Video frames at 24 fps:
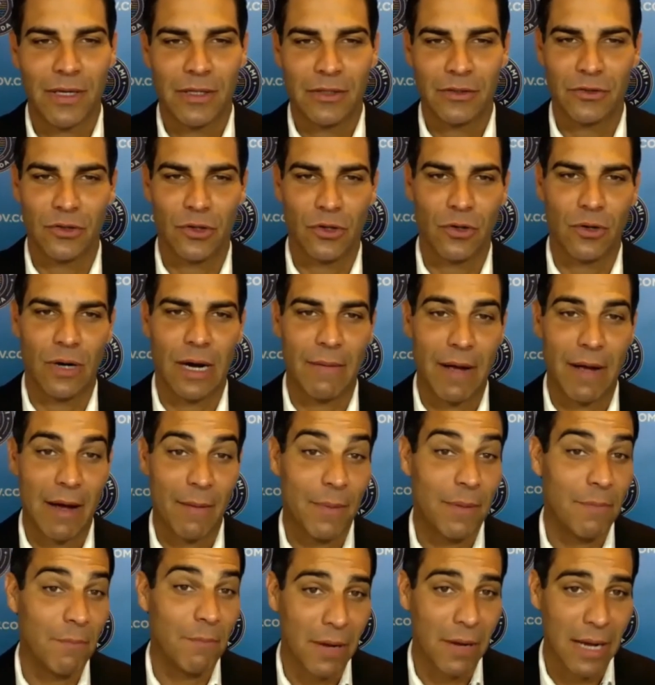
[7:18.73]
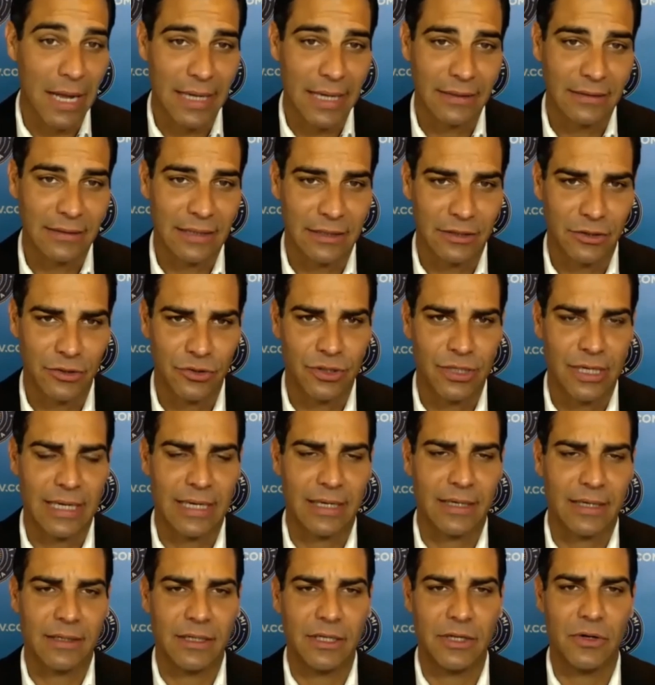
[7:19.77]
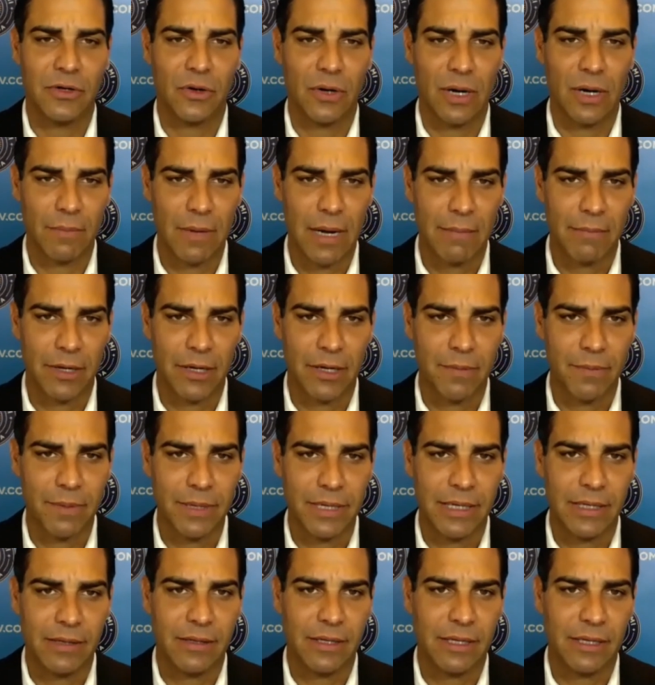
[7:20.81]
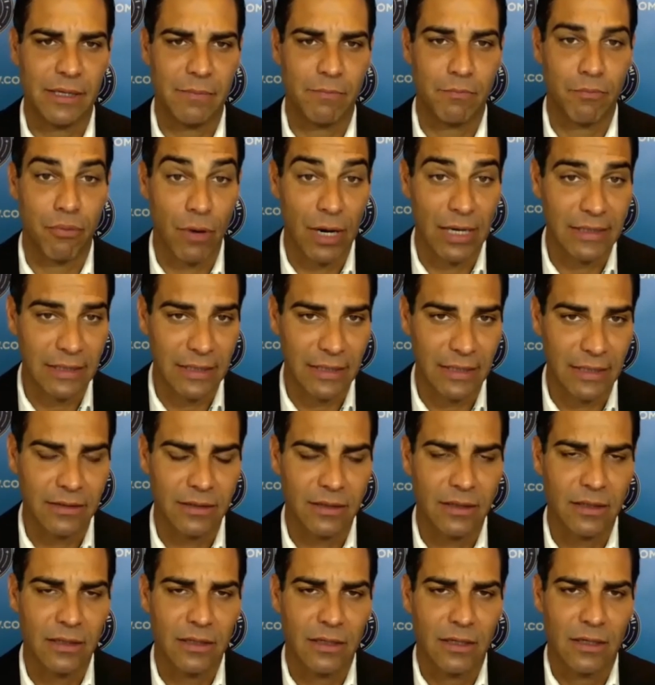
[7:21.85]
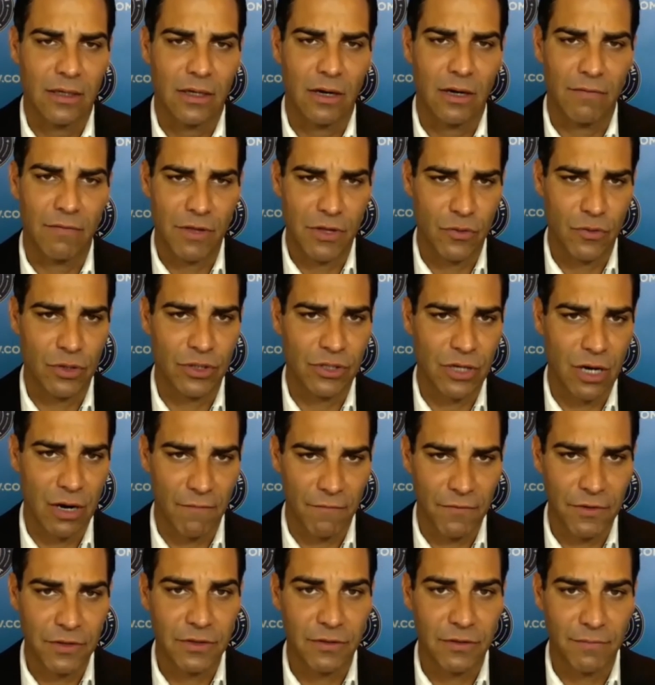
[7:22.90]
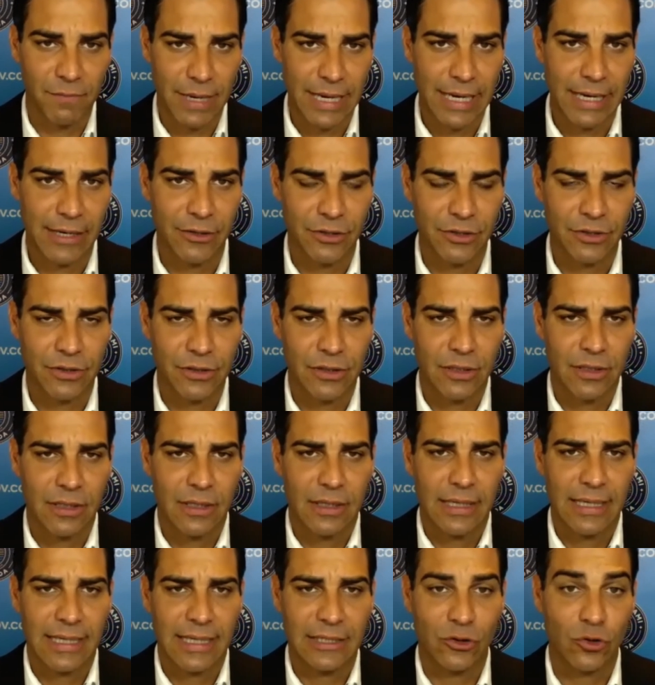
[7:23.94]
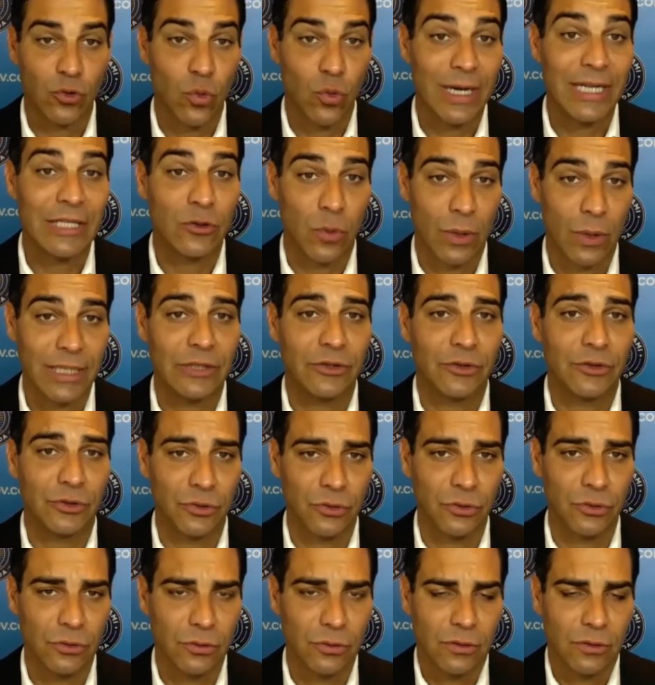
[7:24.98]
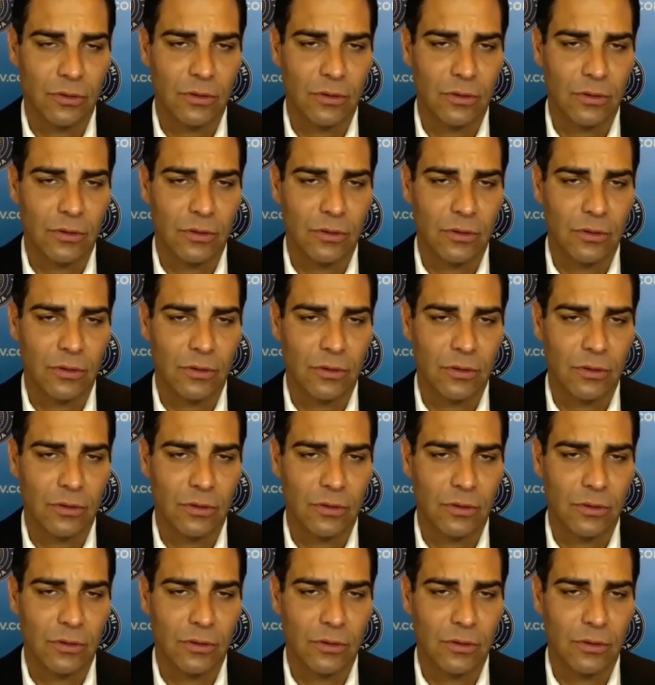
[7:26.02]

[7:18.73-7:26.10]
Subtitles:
So I've been blessed, as you said. I'm going to be the president of the U.S. Conference of Mayors in 2022.